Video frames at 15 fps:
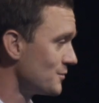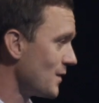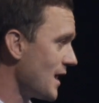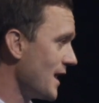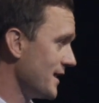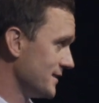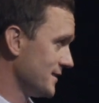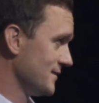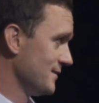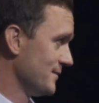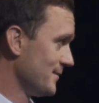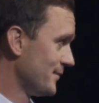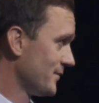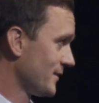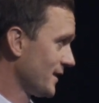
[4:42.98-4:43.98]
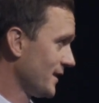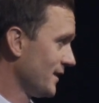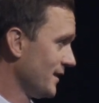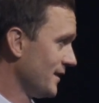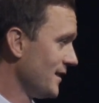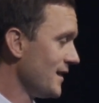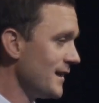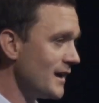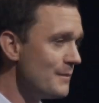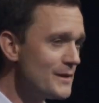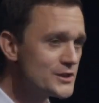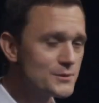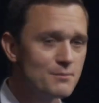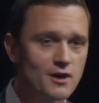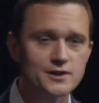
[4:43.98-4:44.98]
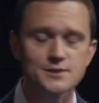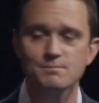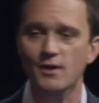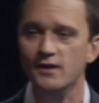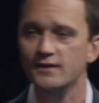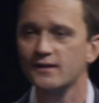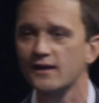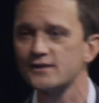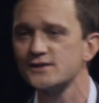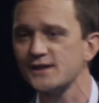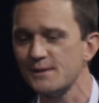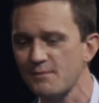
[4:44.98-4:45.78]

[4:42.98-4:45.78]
rise. Now, I mentioned Martin Garcia.